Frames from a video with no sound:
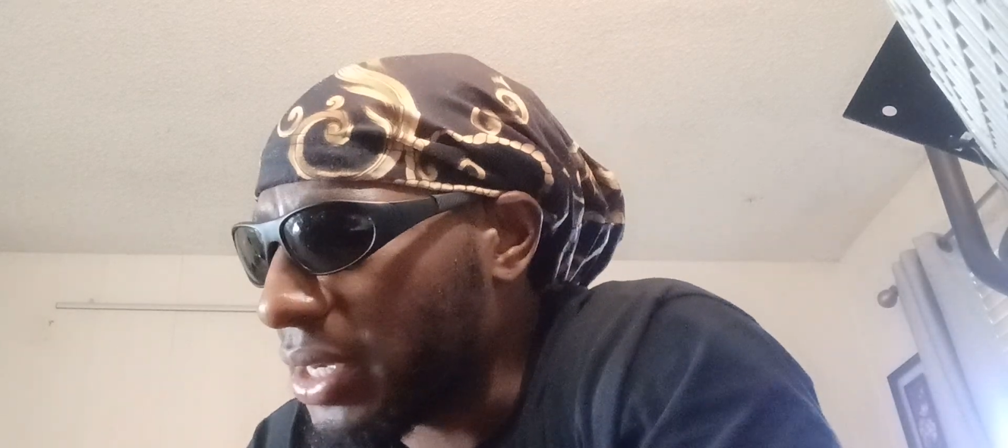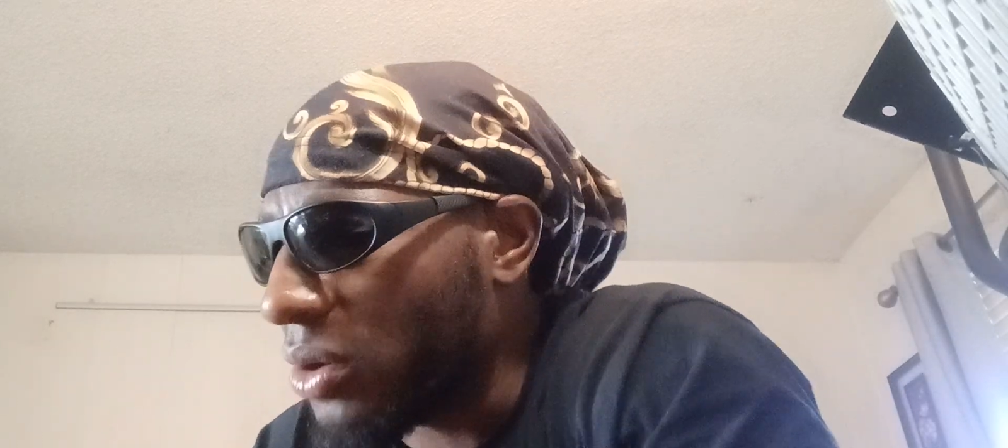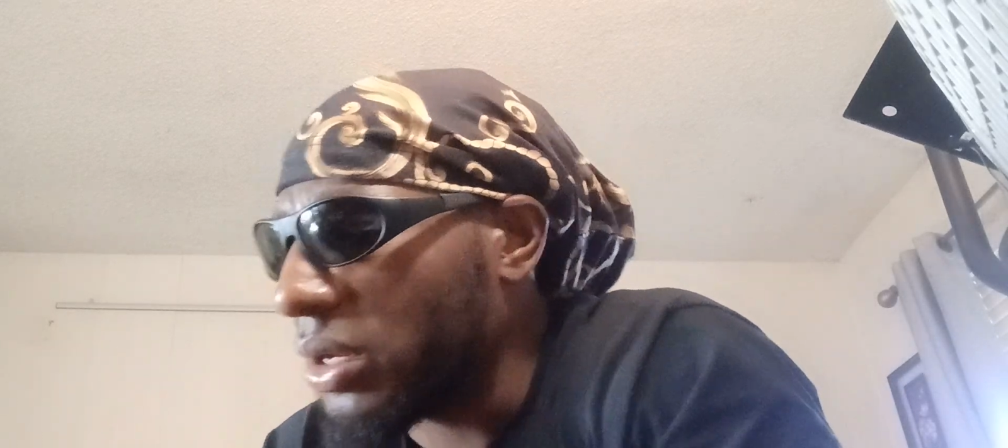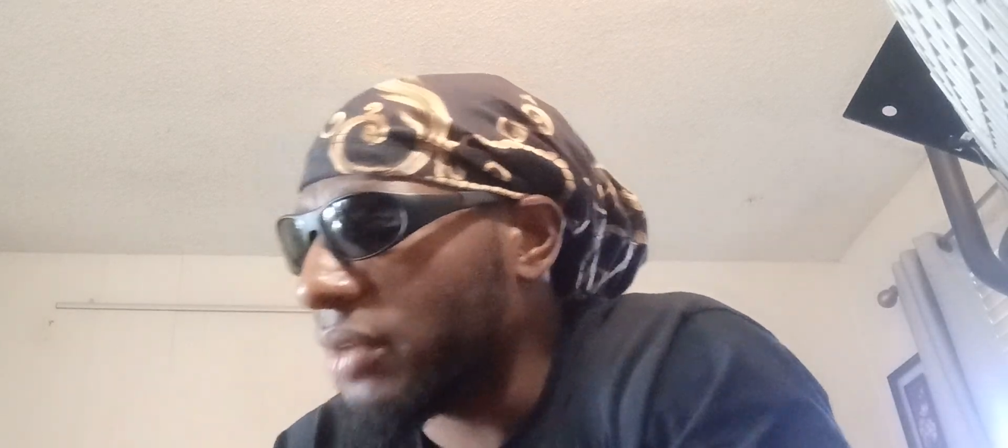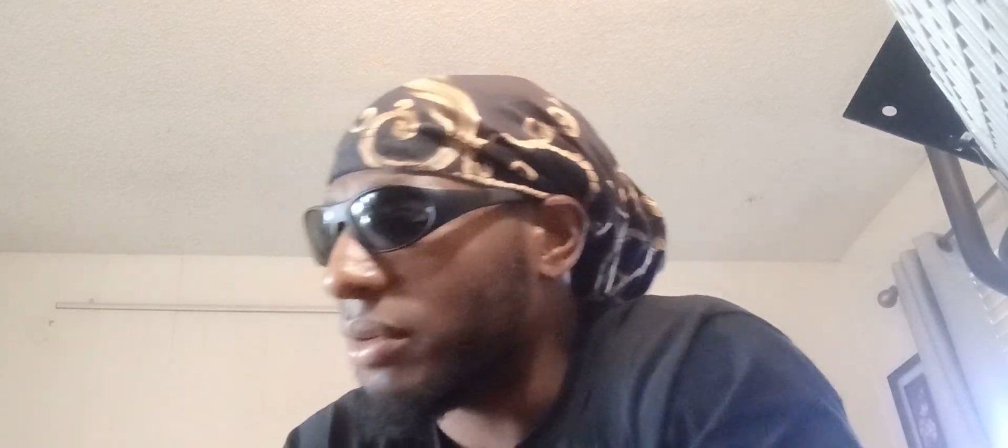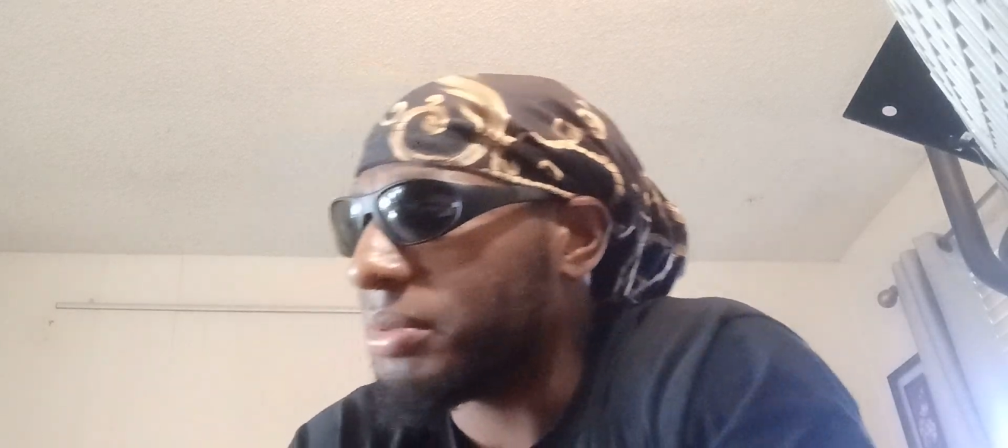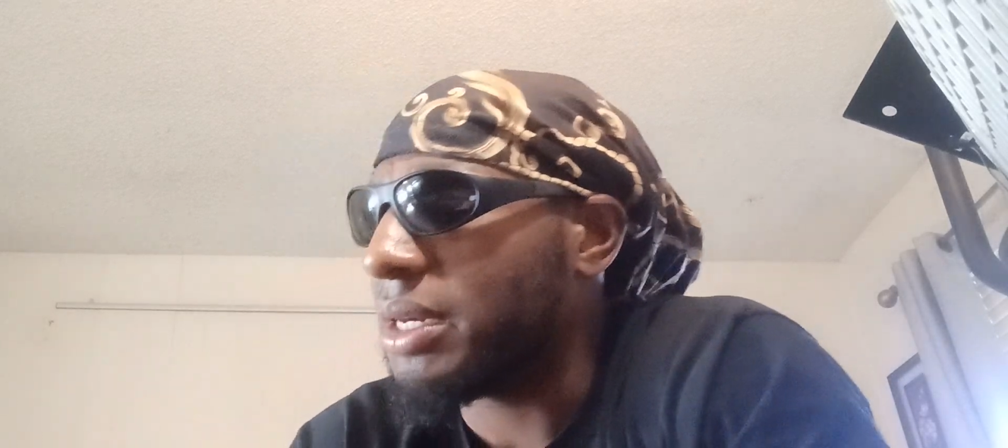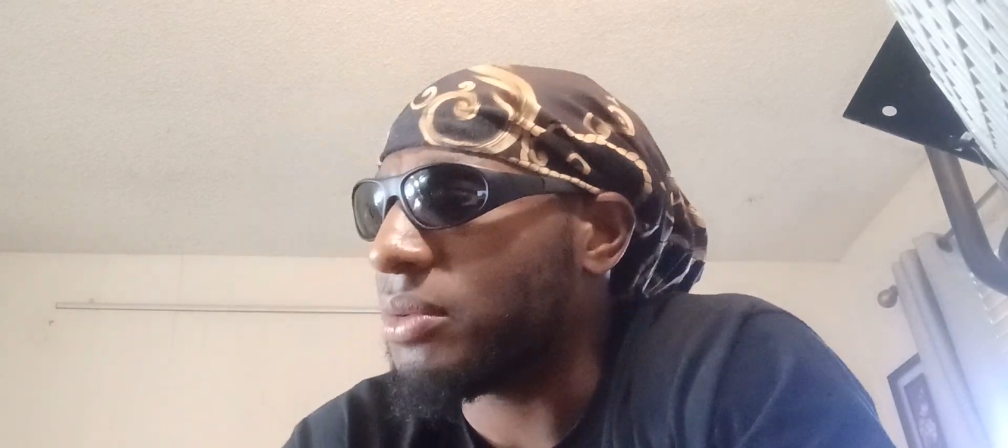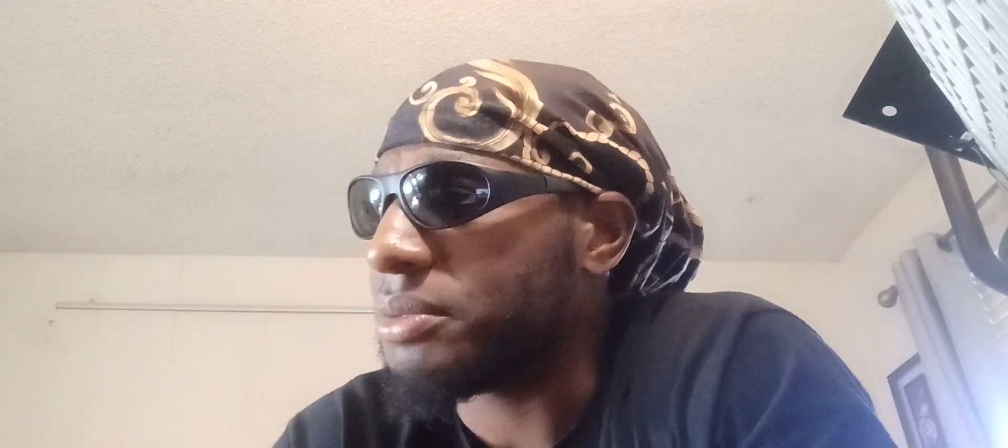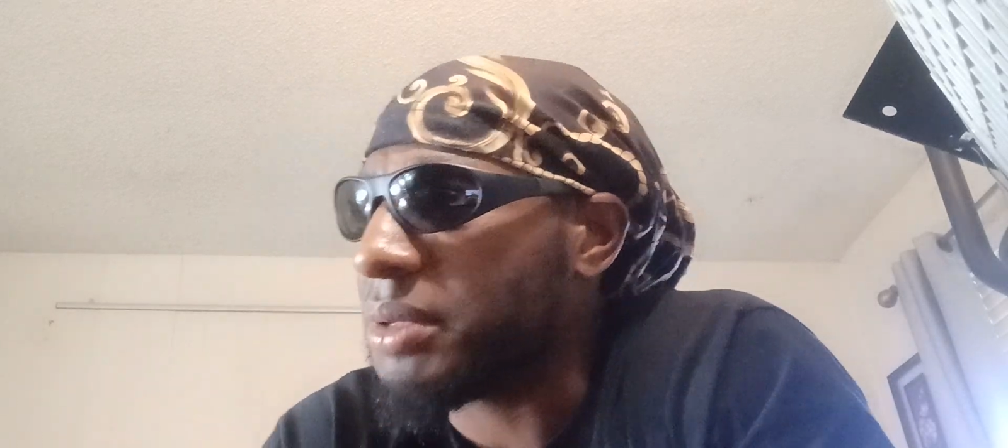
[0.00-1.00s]
go live up
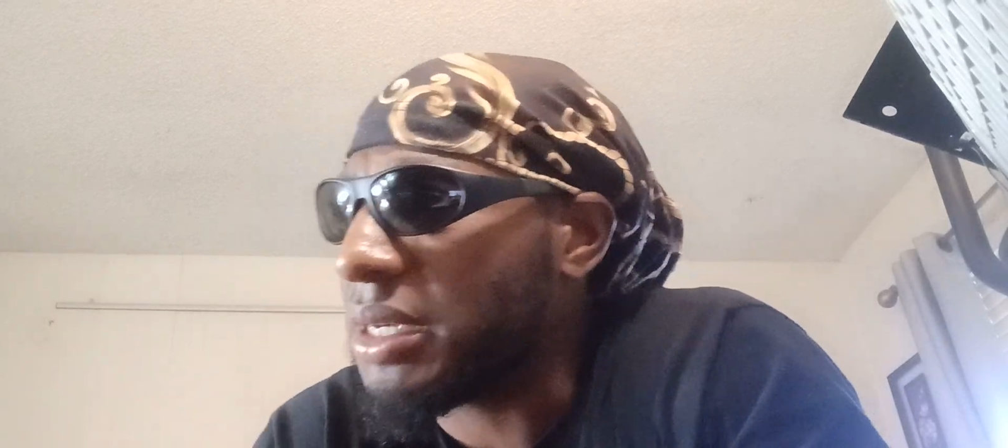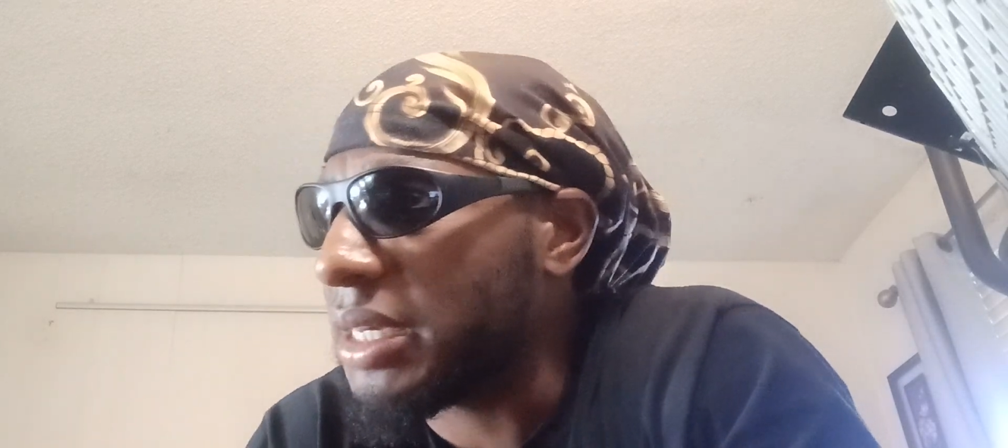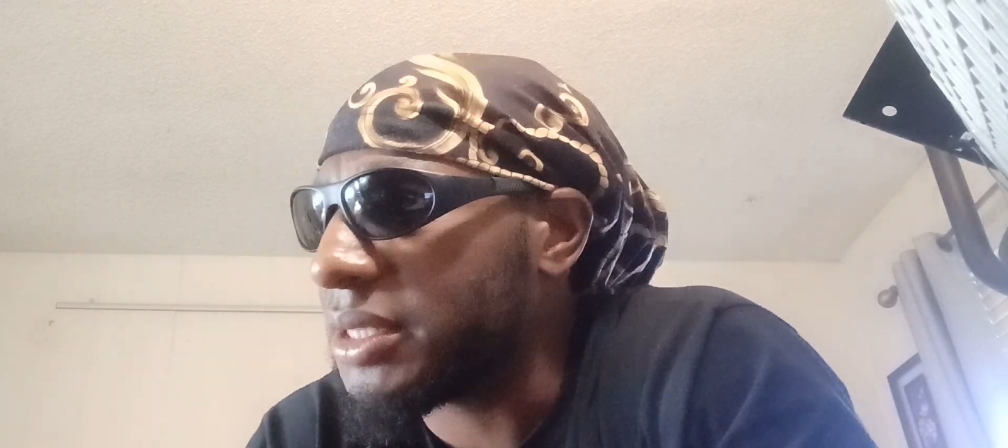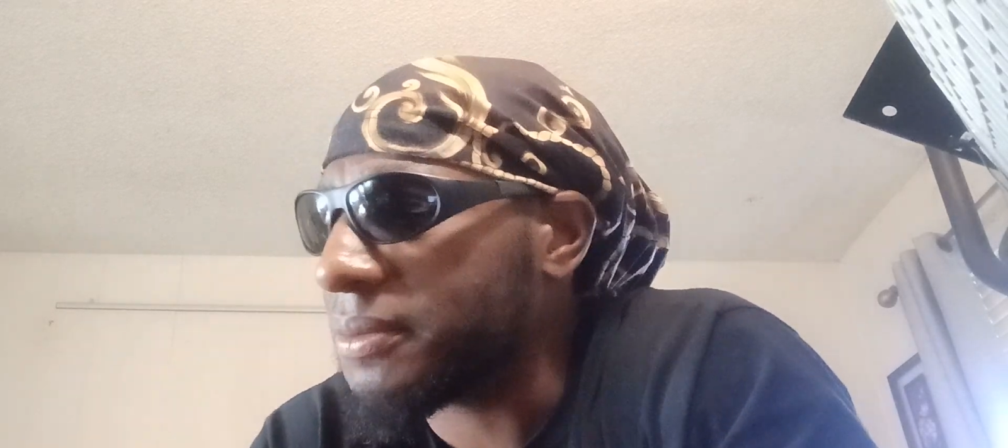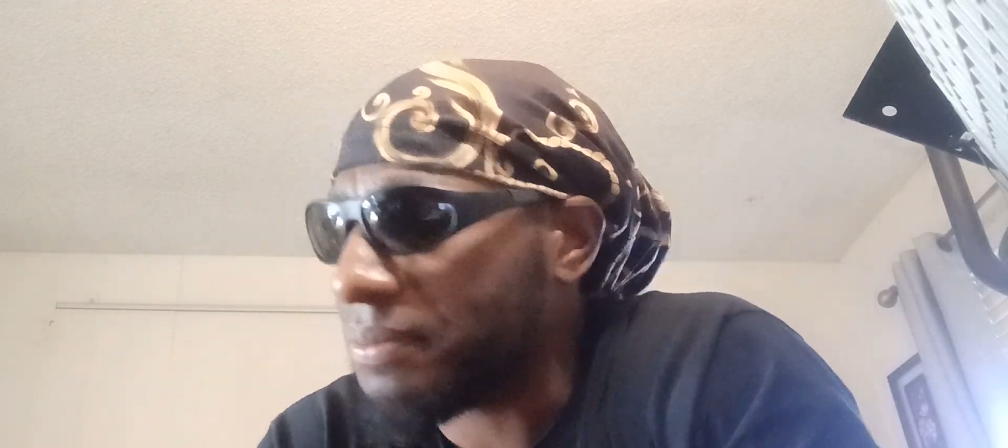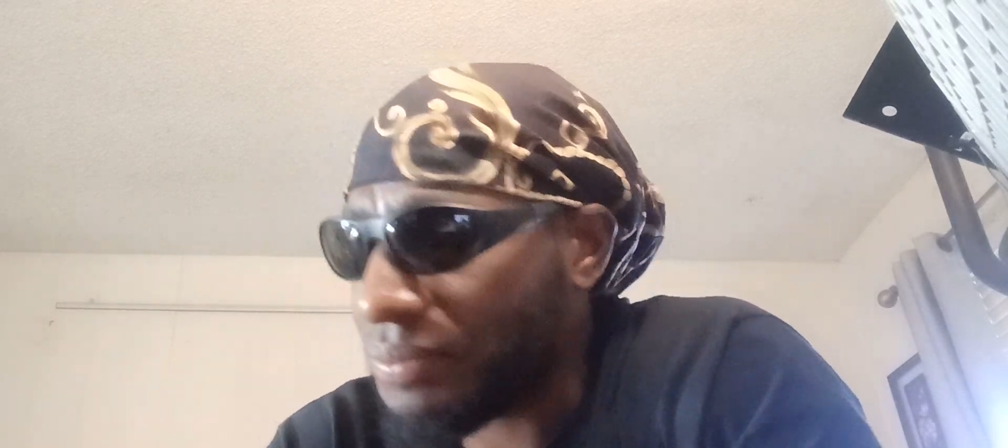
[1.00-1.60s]
there was because